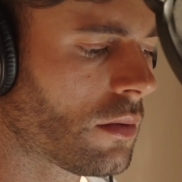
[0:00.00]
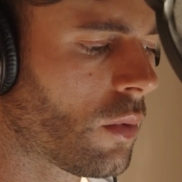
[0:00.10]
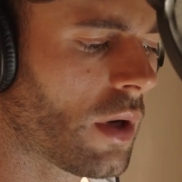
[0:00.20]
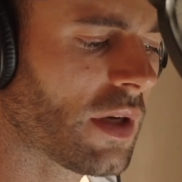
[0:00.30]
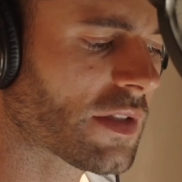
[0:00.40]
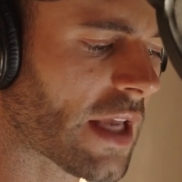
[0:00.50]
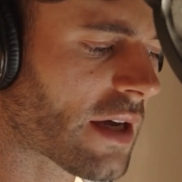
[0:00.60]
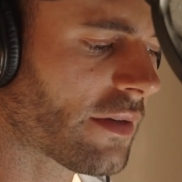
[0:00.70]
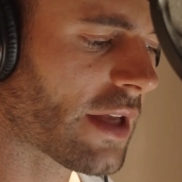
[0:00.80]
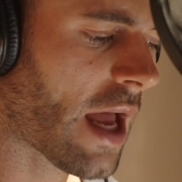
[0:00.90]
What
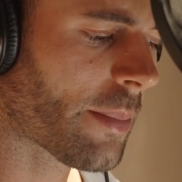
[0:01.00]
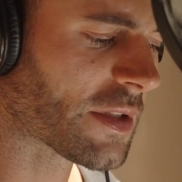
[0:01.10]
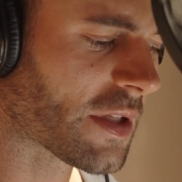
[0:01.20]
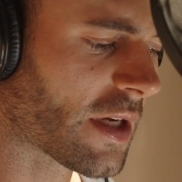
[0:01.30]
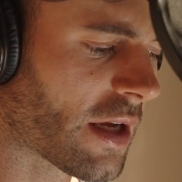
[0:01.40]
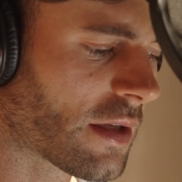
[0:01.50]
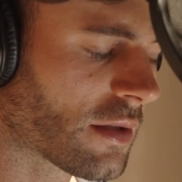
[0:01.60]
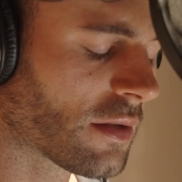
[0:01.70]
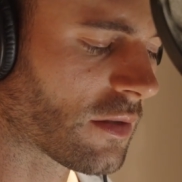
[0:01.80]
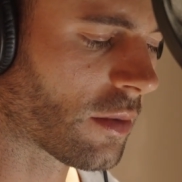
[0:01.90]
exactly happened today,
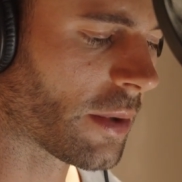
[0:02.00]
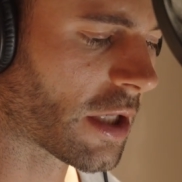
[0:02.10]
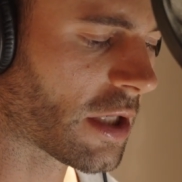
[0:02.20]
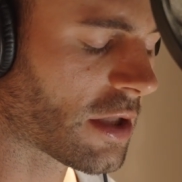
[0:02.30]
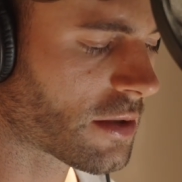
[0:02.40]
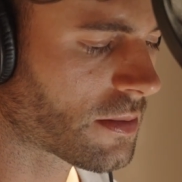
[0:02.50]
little bunny?